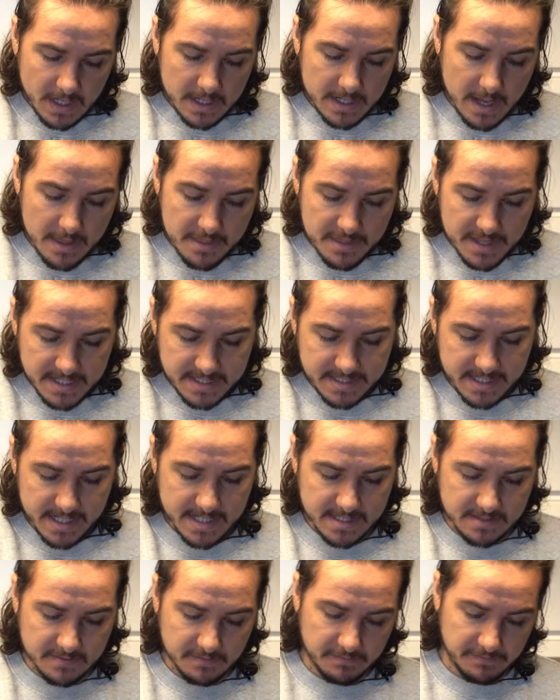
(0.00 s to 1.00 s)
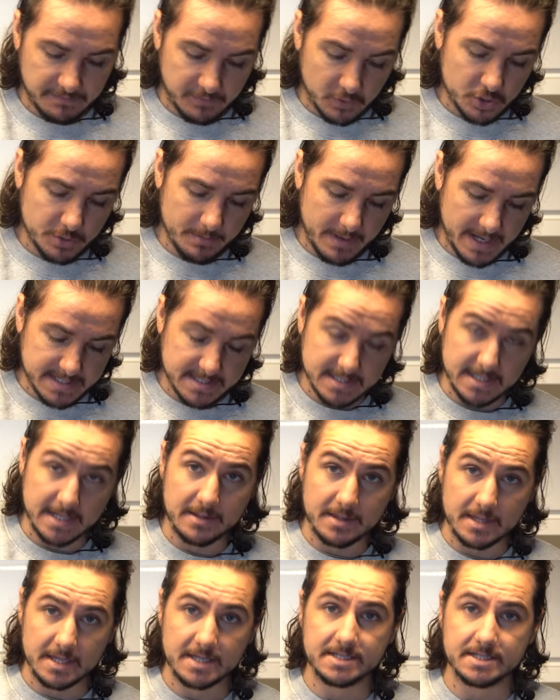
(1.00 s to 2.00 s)
Now this is, fundamentally,
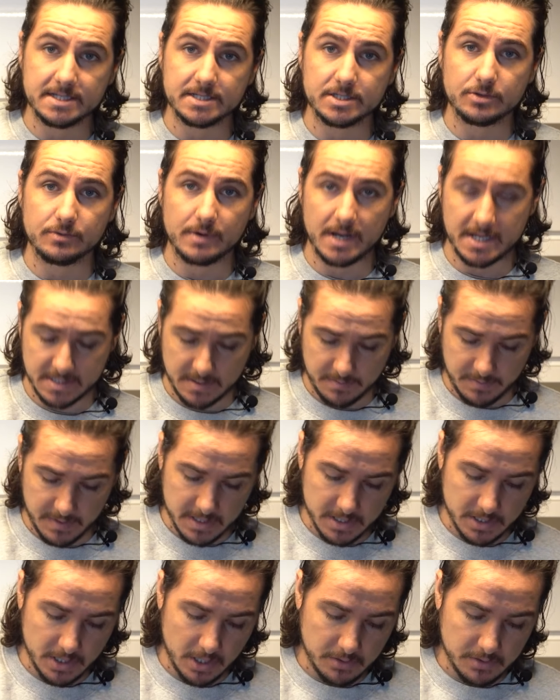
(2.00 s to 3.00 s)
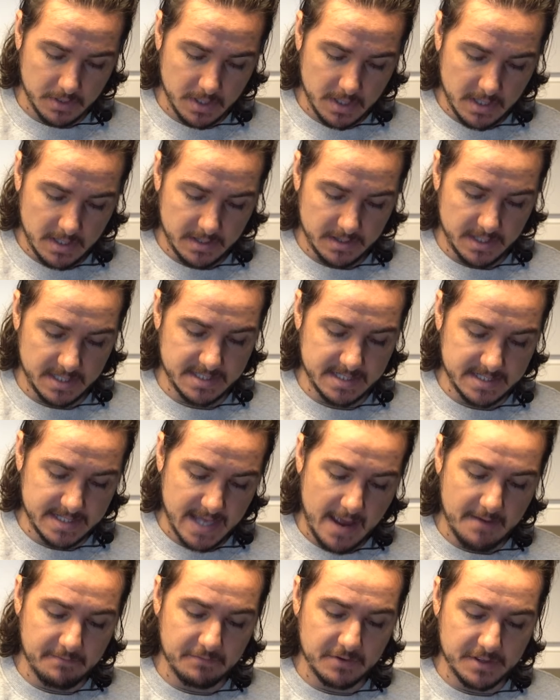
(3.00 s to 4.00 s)
this is the recipe, This is
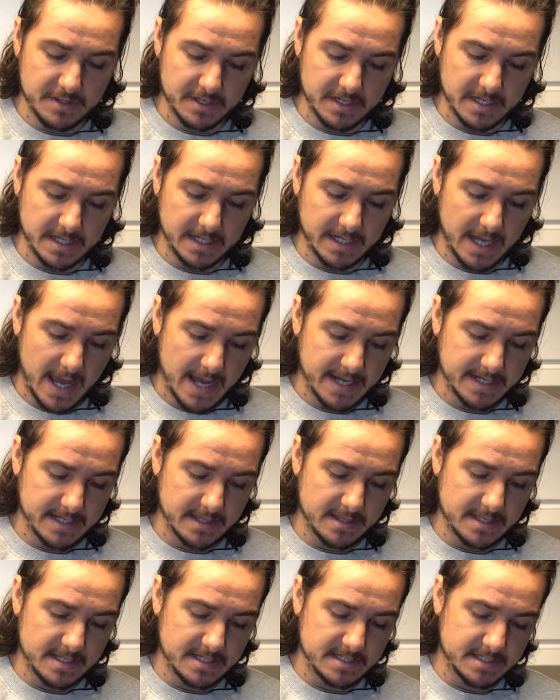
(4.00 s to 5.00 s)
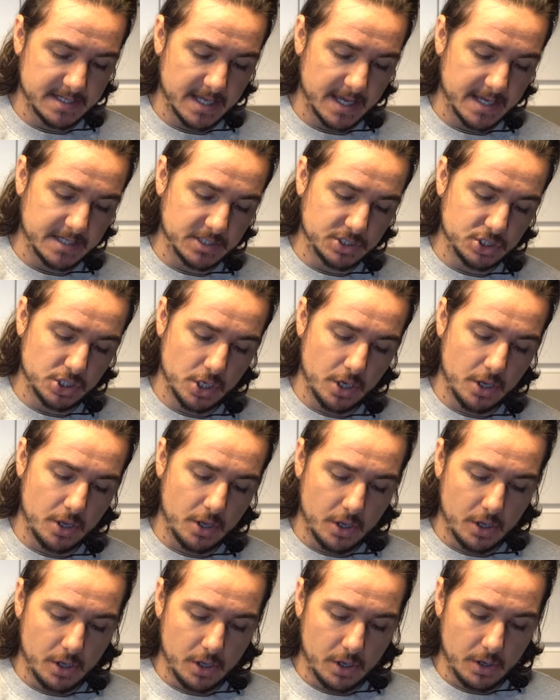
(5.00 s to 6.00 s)
everything you're gonna add at this stage,
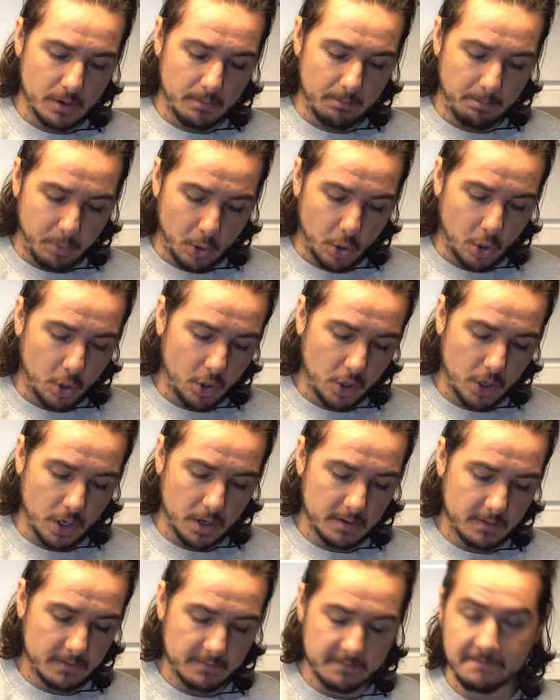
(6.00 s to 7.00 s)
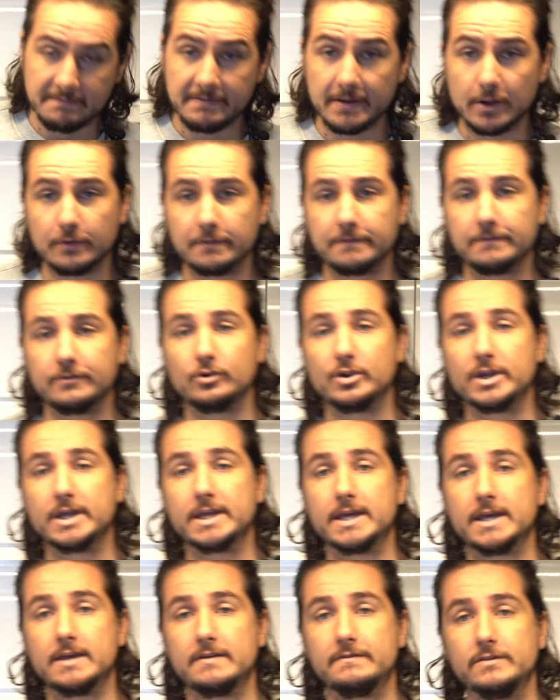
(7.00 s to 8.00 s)
but feel
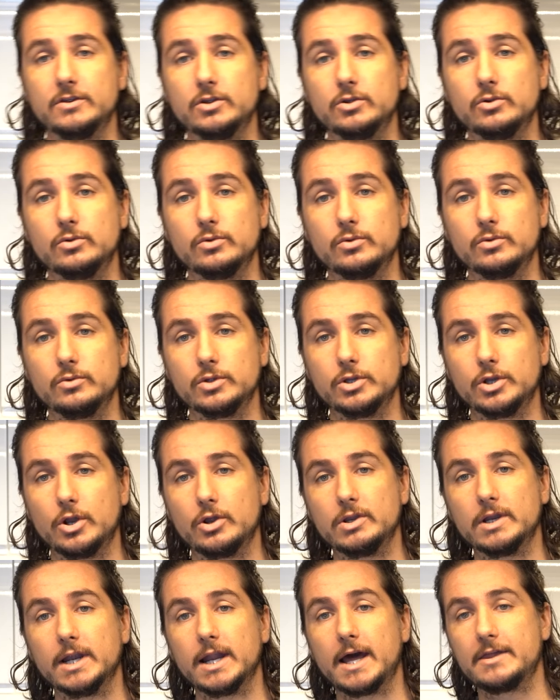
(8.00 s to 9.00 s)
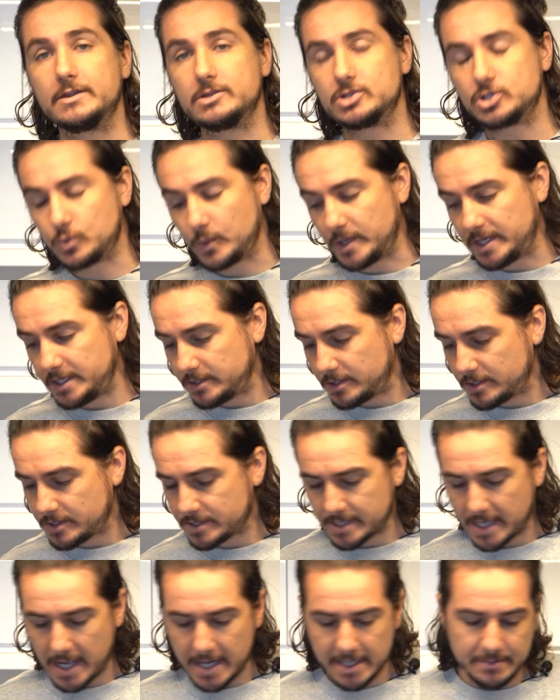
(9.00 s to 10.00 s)
free if you like the
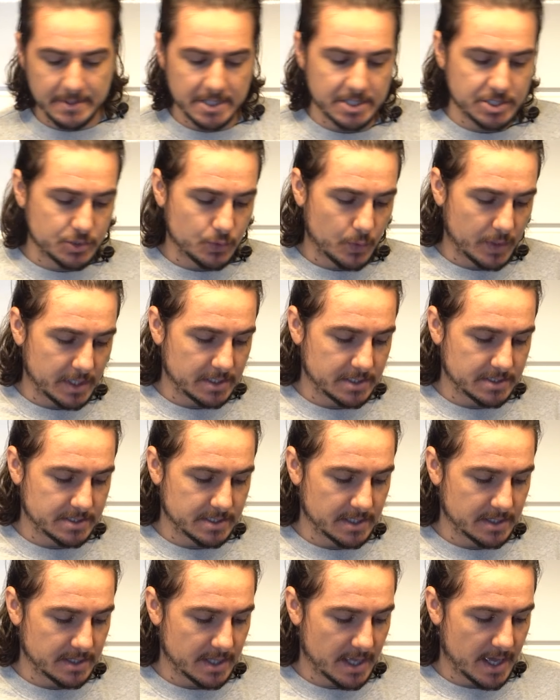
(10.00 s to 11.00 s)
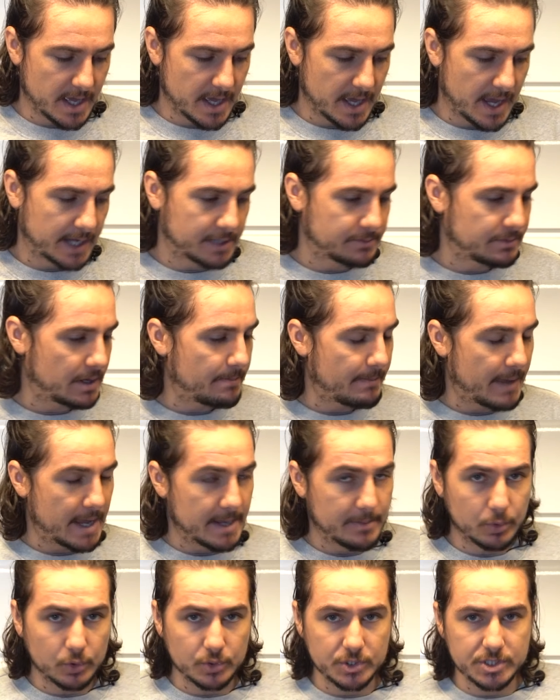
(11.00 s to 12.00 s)
sweetness, add a bit of sweetness in there, add a bit of
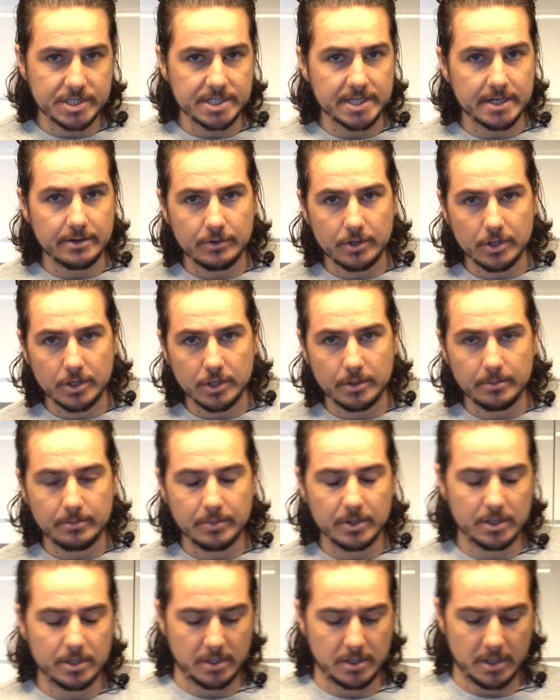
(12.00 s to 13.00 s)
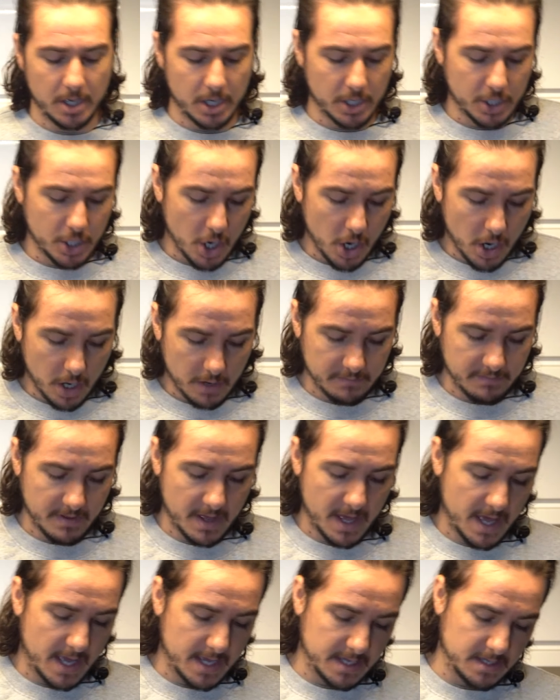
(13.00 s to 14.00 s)
maple syrup, agave,
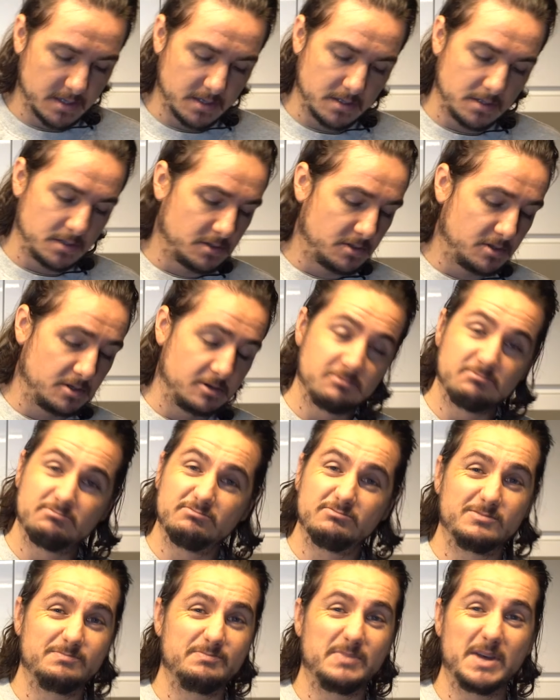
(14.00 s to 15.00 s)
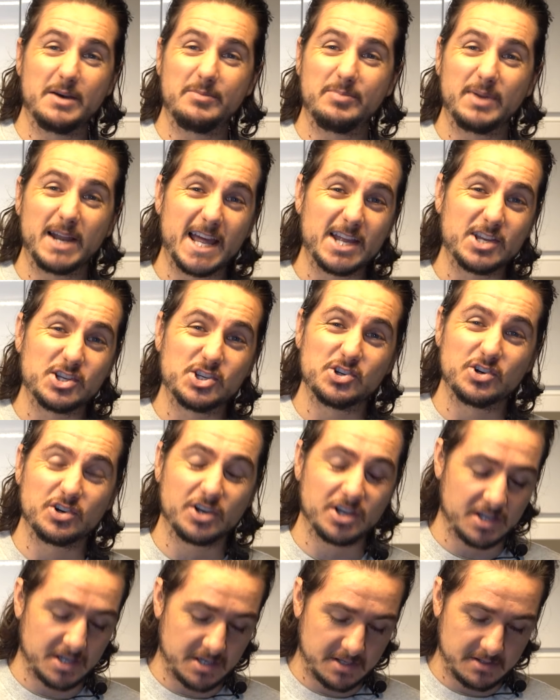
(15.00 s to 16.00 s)
a bit of plain
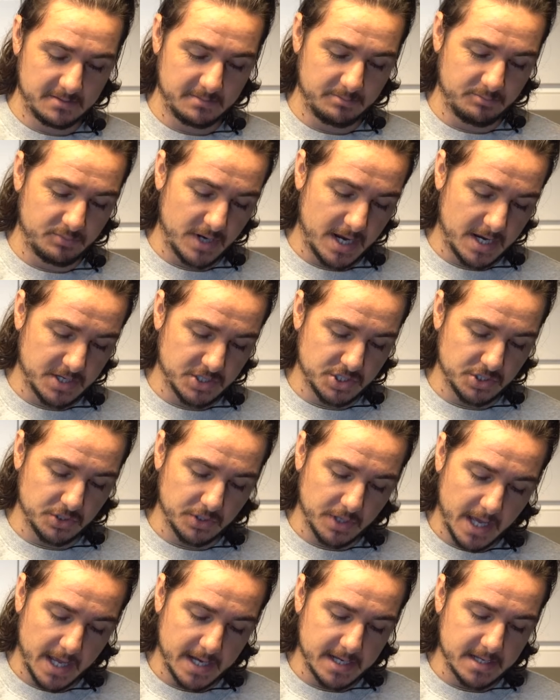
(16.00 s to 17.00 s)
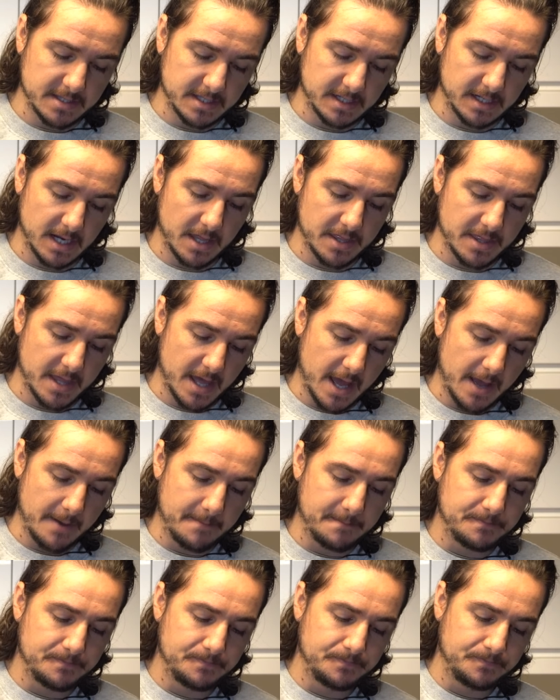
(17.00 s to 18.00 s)
sugar, brown sugar, anything like
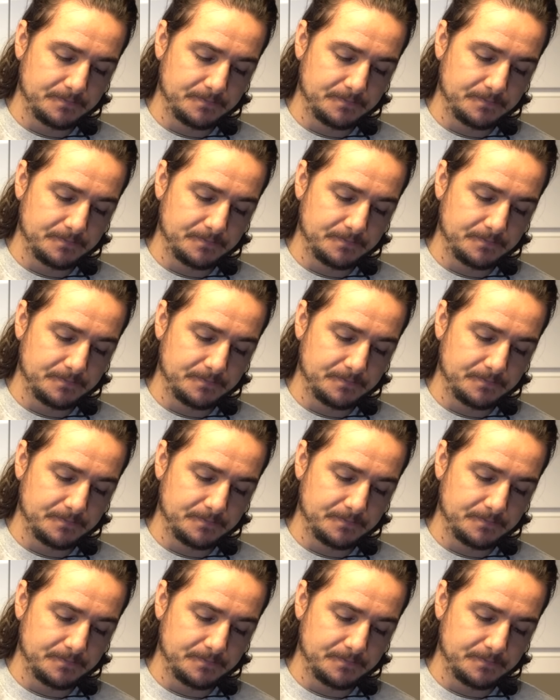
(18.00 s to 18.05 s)
that.